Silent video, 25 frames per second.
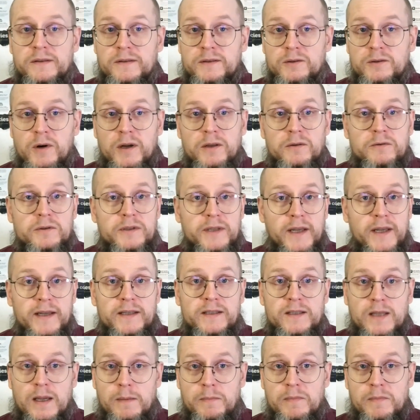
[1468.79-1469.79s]
try to say
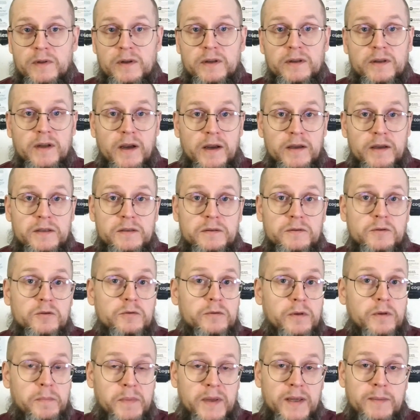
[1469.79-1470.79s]
something nice to
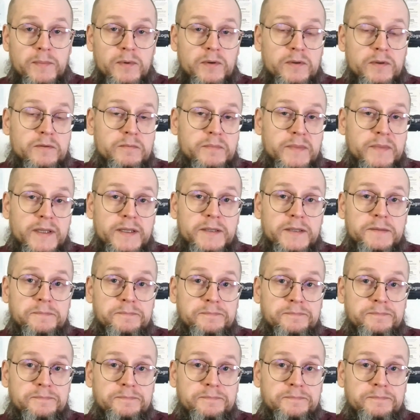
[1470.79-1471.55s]
the people you meet.